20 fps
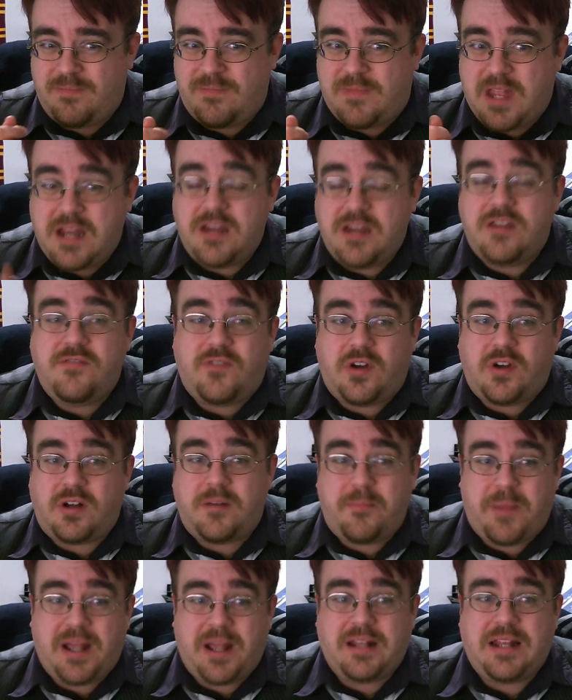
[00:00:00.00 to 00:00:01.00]
Then you've got
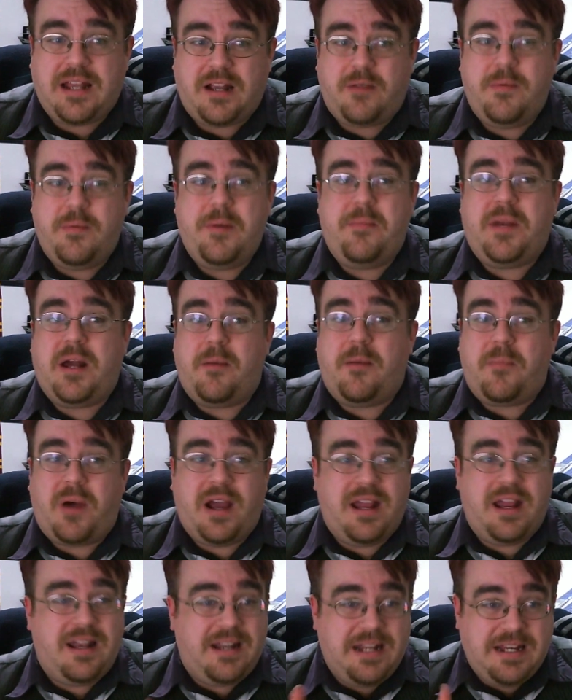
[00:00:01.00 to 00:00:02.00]
to back that commitment up
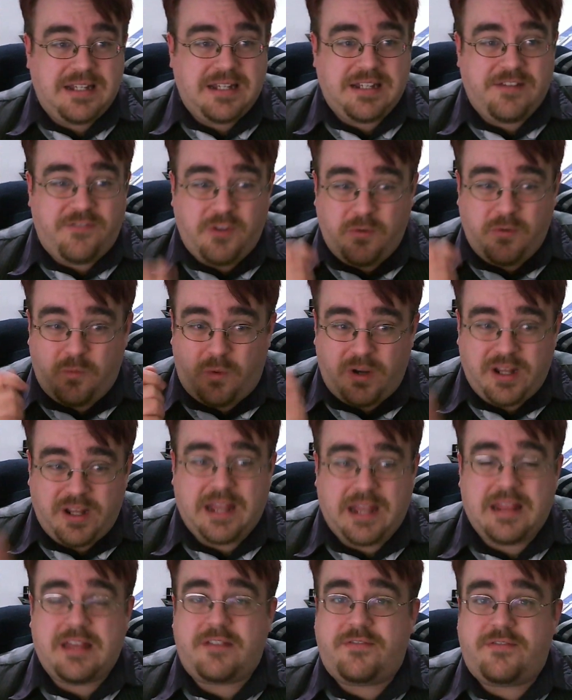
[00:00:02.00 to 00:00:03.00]
by, at least, if you want to
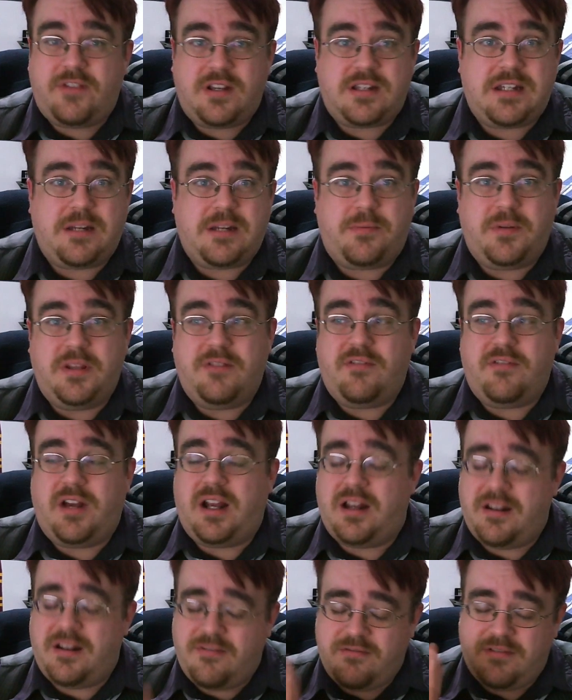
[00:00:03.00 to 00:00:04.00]
get that first step on the
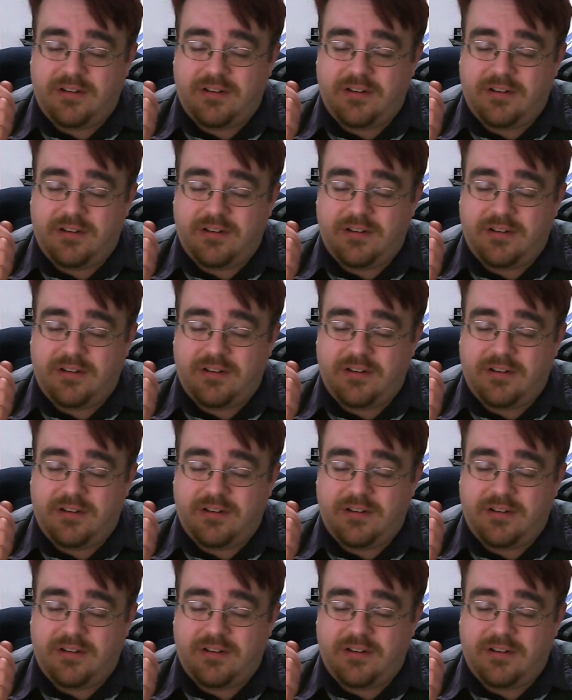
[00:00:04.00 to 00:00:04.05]
road,